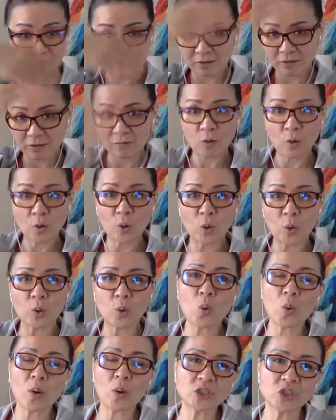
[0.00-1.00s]
the
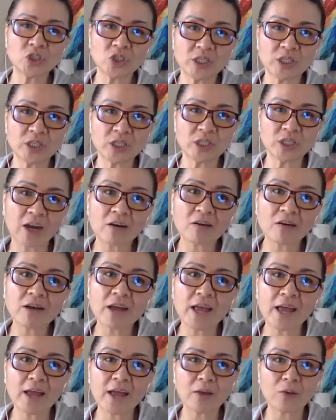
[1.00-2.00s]
whole
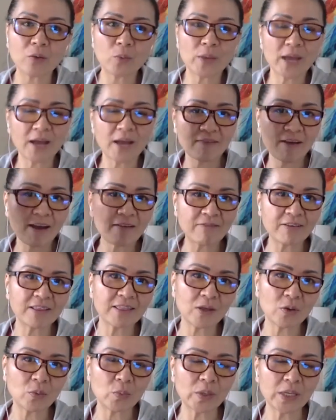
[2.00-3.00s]
questionnaire and we have
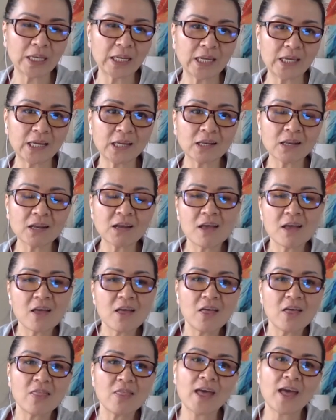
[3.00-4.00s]
everything we need,
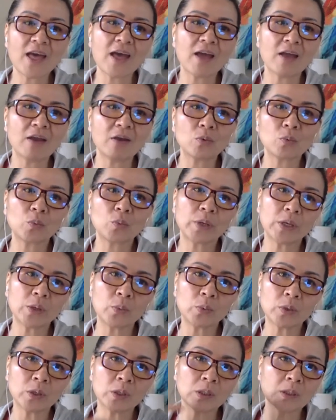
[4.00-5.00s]
then we
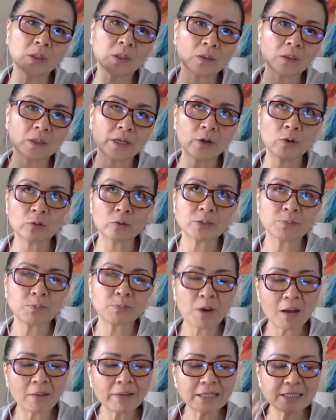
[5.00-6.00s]
will, it'll
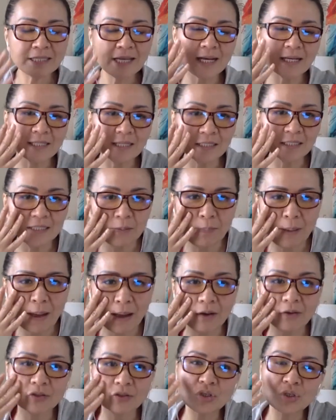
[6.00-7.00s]
probably take us
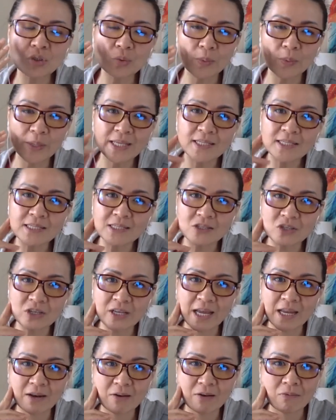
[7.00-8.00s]
about two weeks
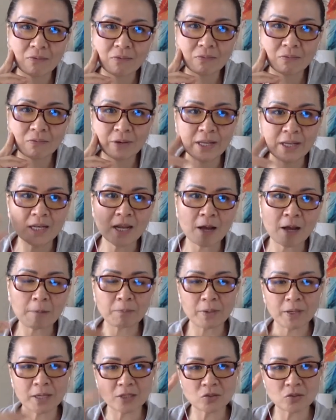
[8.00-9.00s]
to get it written
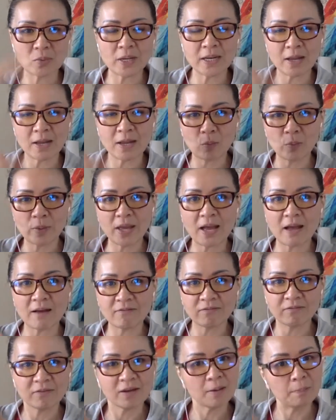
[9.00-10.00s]
up, because right now we
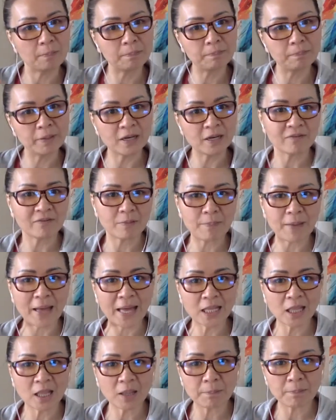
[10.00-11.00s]
have a bit of a
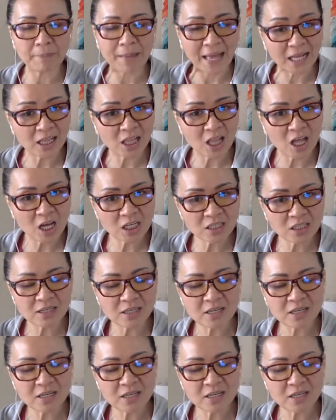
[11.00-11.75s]
back, backlog.